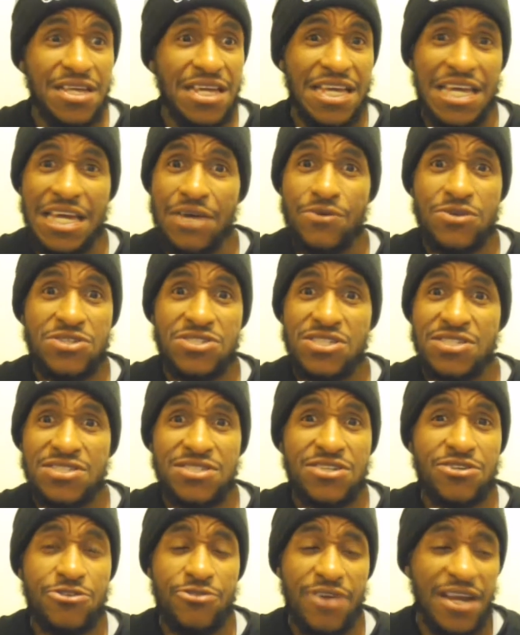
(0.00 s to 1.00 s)
It was just
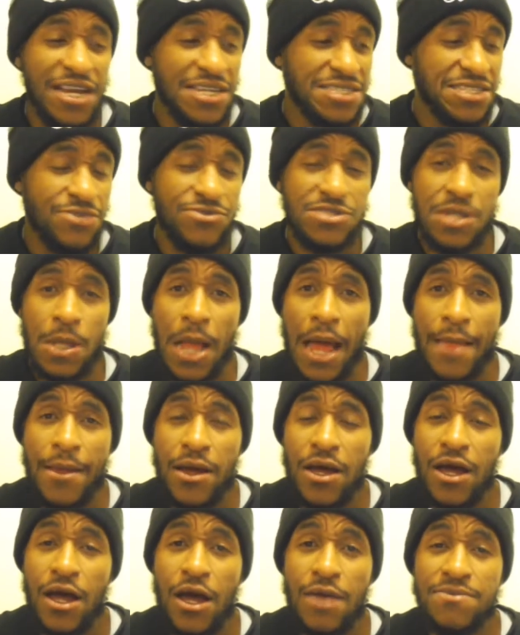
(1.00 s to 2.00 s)
a crazy, it was a lot
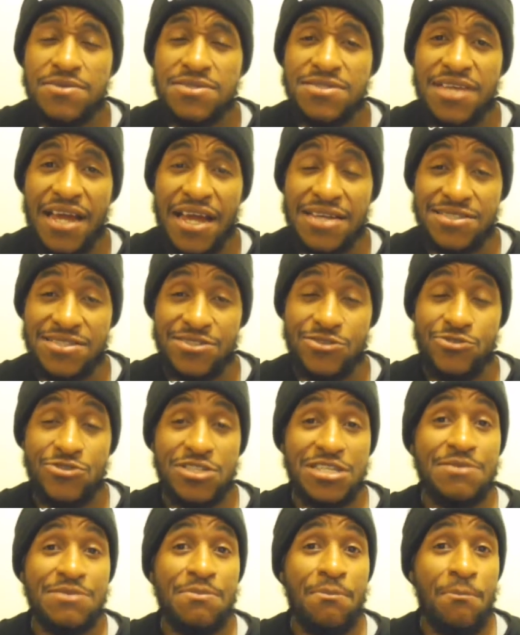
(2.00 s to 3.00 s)
of upsets,
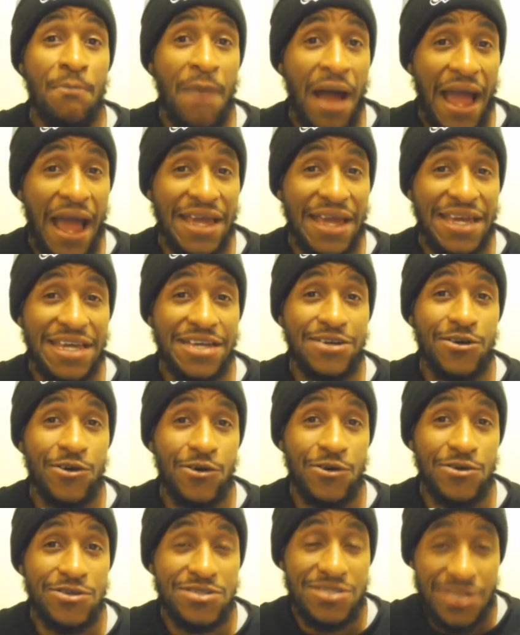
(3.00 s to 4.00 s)
including my
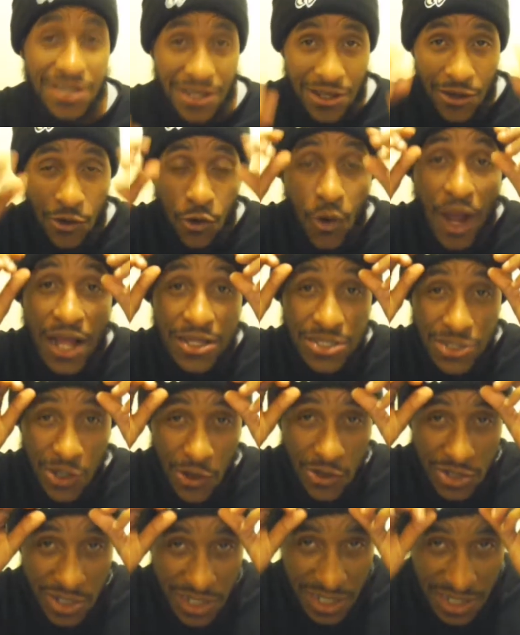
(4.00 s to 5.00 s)
Eagles, who I
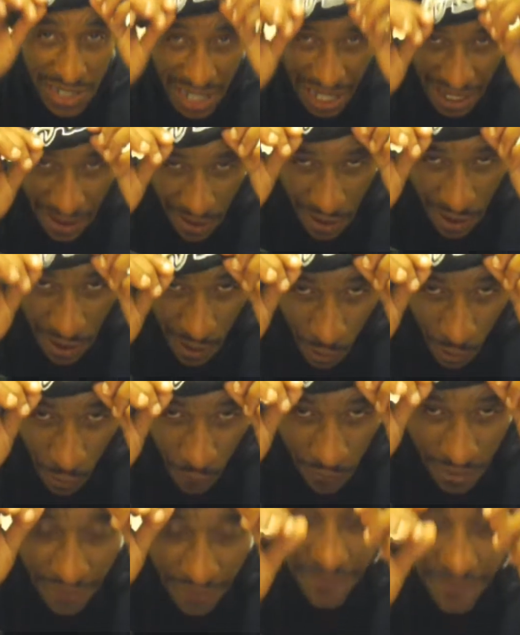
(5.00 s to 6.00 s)
told you to take
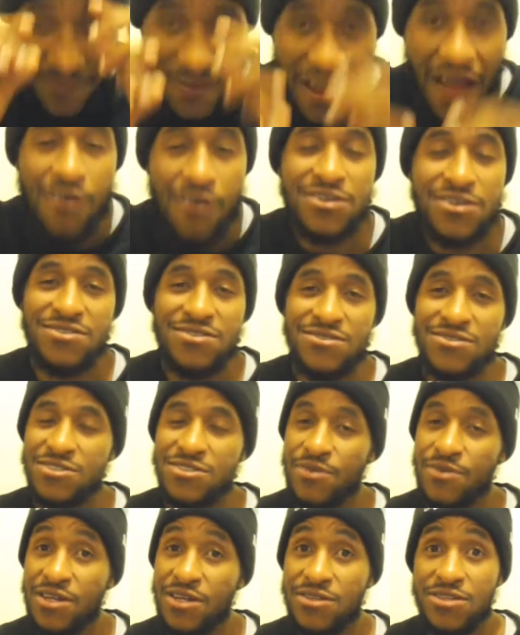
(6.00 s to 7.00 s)
over the Falcons,
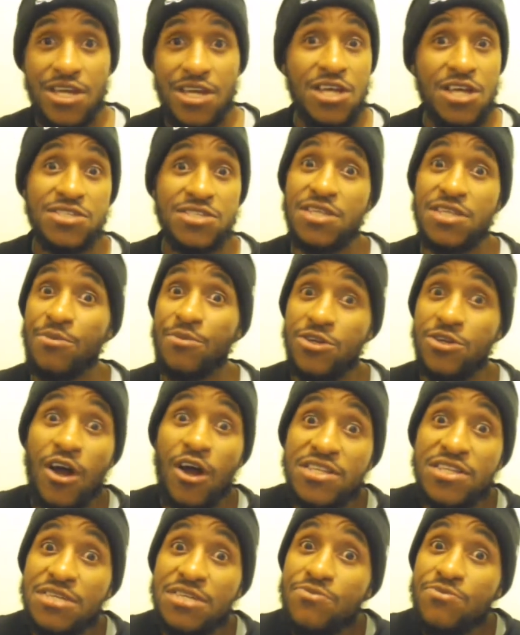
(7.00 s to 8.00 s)
but some of y'all
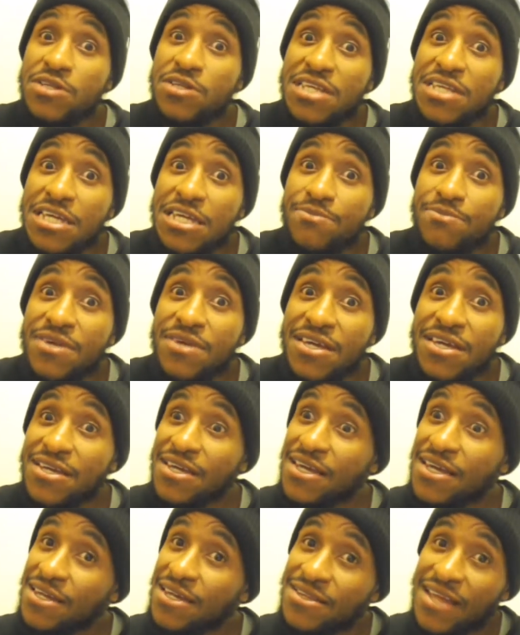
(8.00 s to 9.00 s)
didn't believe
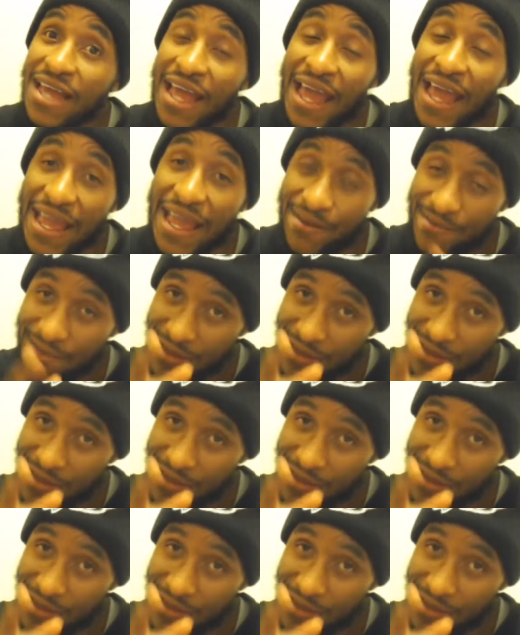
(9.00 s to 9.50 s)
me, and hey,